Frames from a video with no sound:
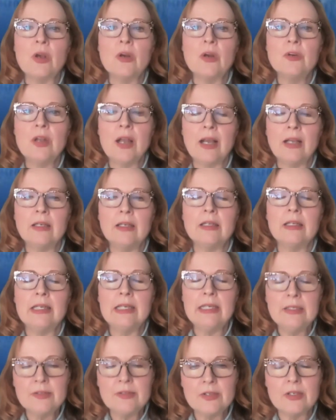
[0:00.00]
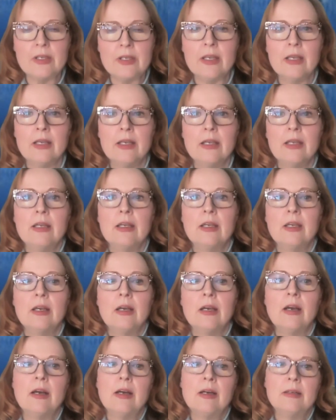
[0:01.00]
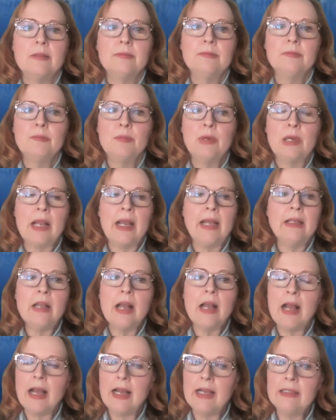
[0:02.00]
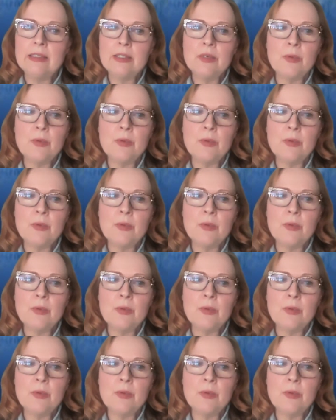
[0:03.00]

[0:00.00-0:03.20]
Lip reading: are not easy. But I highly